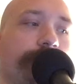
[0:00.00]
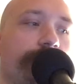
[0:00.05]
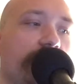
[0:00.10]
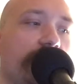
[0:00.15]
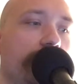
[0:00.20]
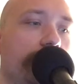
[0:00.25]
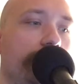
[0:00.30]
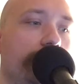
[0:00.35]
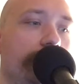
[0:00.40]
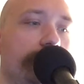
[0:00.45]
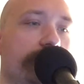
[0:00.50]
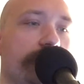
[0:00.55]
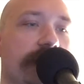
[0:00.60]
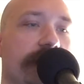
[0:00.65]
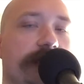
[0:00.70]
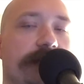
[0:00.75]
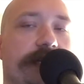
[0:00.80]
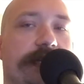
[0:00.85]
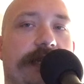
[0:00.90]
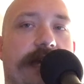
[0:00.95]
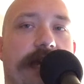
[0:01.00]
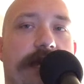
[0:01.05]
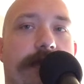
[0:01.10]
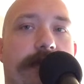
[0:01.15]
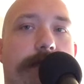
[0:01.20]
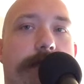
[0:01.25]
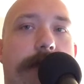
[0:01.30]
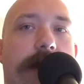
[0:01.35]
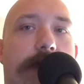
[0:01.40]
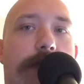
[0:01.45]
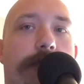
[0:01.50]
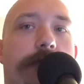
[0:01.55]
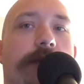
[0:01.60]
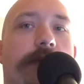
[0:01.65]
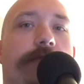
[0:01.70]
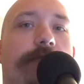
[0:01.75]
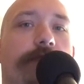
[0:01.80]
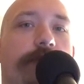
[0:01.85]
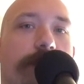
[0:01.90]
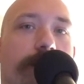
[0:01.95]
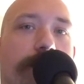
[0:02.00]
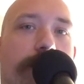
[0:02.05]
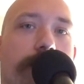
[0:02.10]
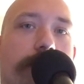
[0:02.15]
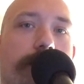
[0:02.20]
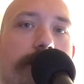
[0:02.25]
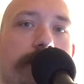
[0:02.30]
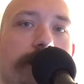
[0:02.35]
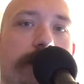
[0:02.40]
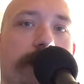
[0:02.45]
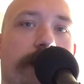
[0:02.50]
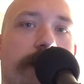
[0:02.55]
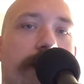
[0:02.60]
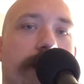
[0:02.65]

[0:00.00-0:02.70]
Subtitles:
Who Shall Ascend the Mountain of the Lord?